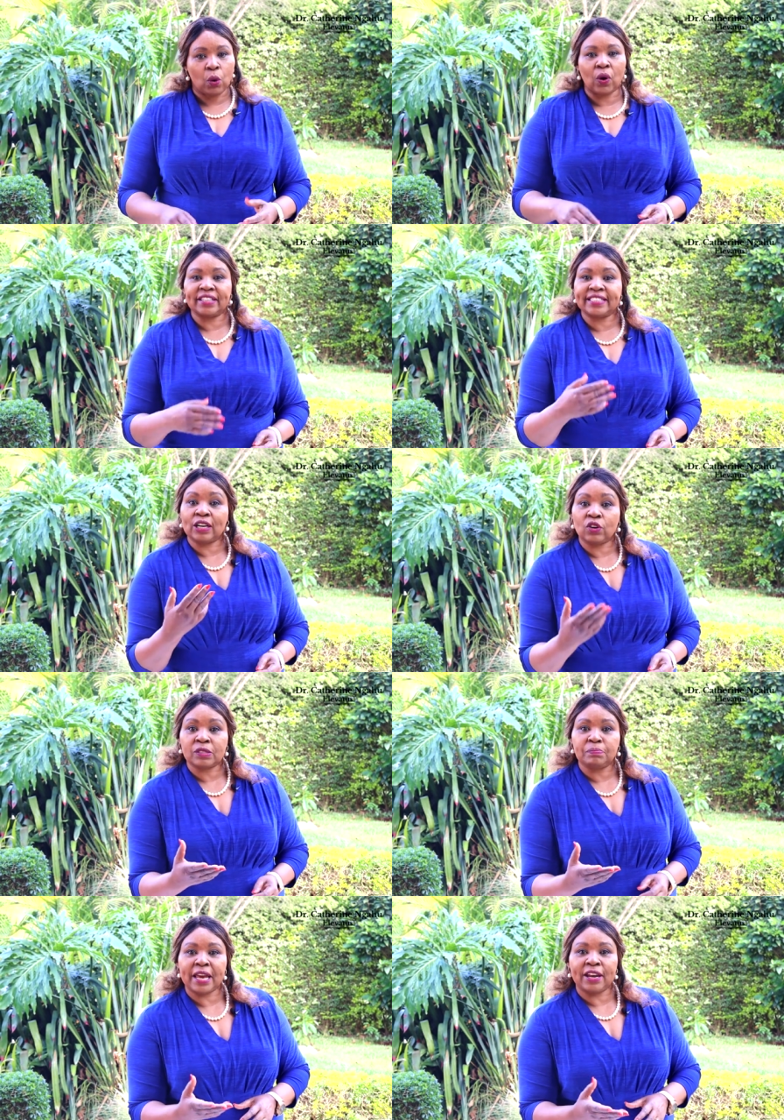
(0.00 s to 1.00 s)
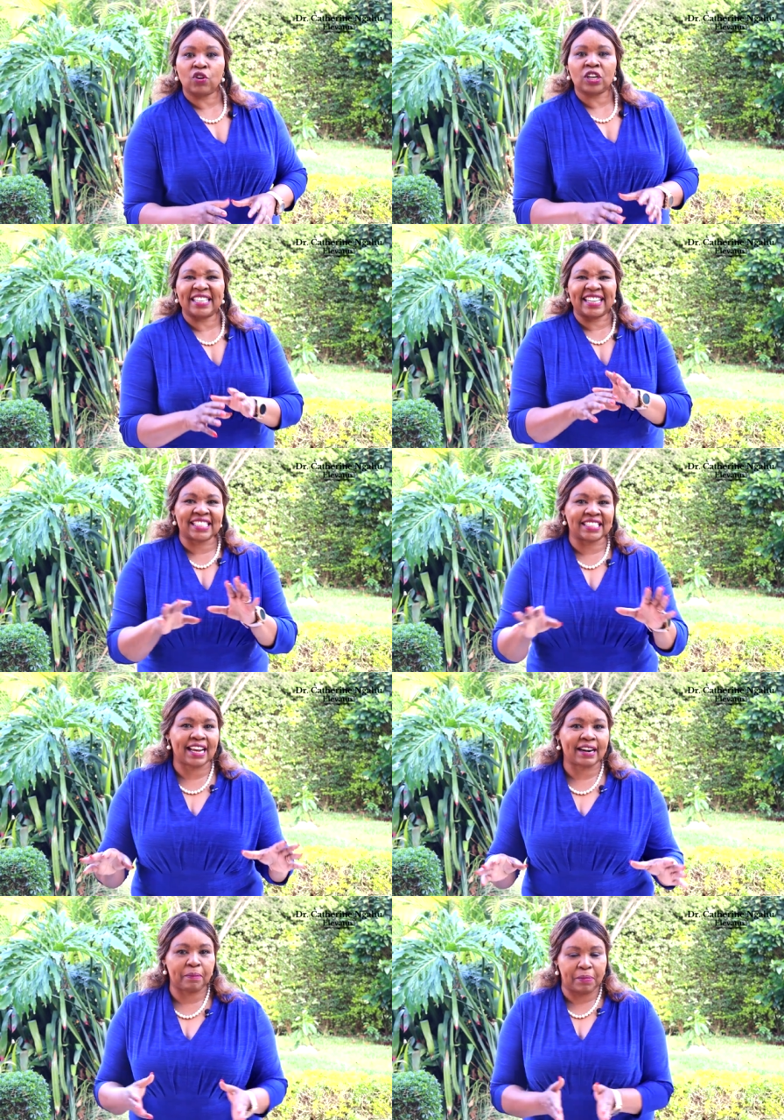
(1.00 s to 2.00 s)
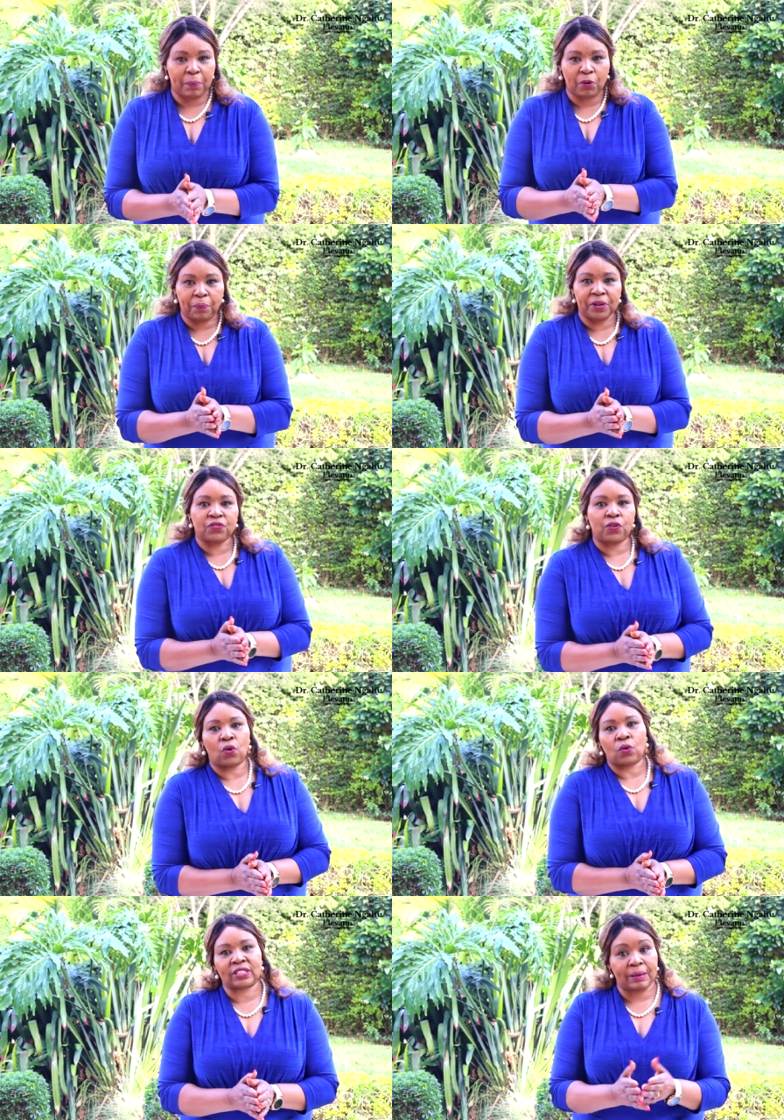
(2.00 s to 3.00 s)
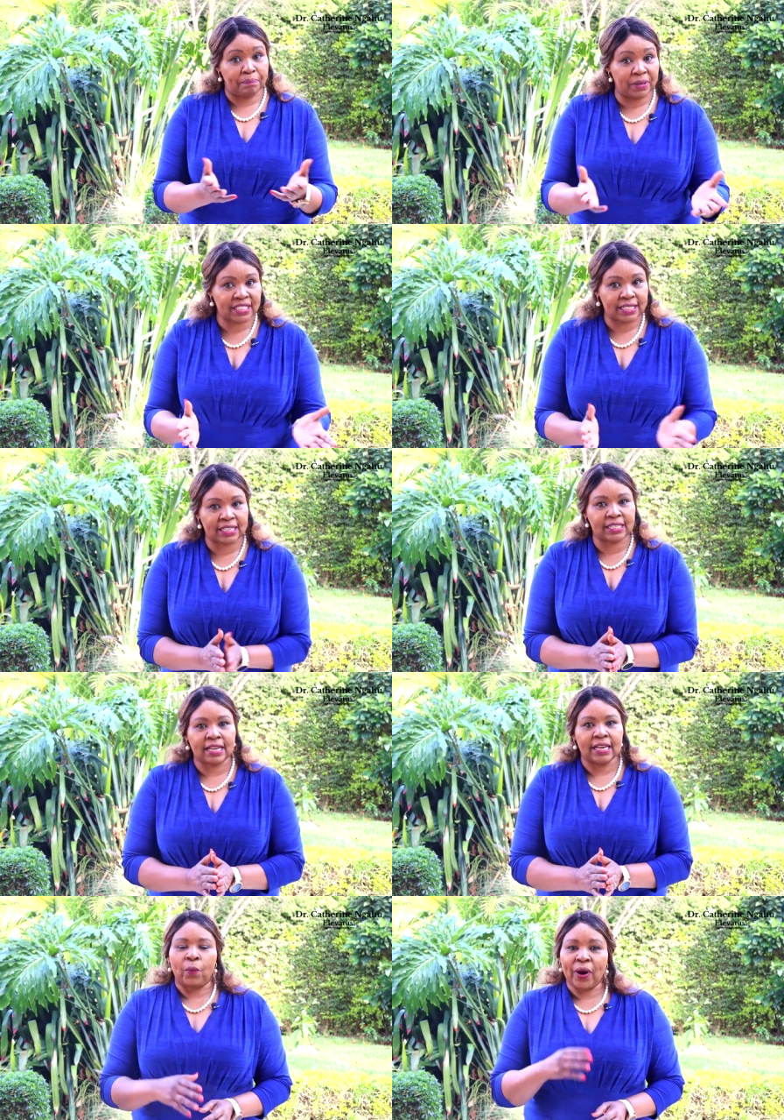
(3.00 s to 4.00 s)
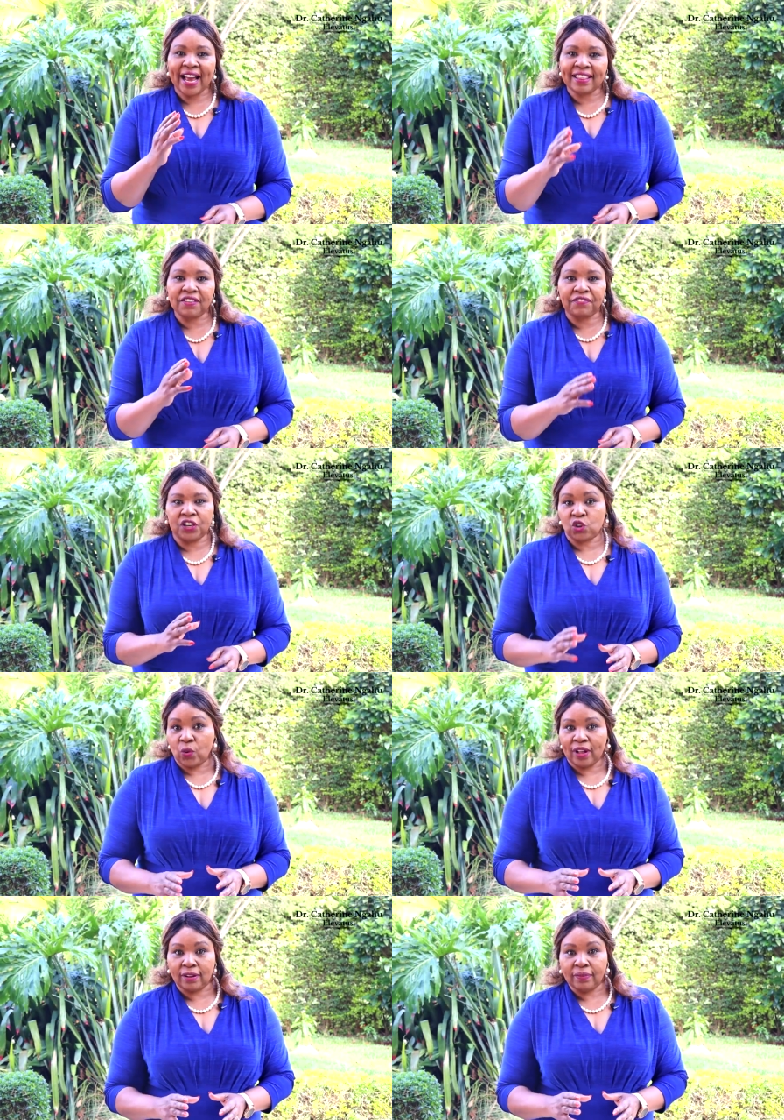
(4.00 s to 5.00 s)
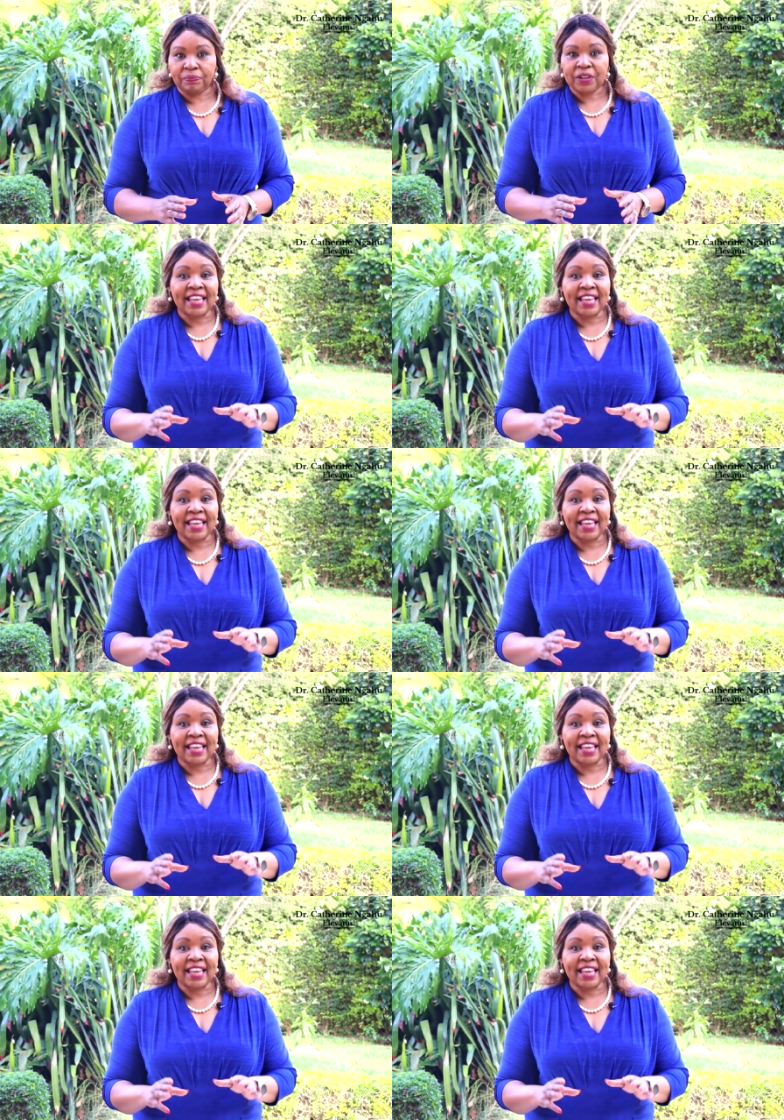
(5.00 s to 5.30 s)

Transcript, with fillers: While jingles may not necessarily be appropriate for some businesses, where they fit well,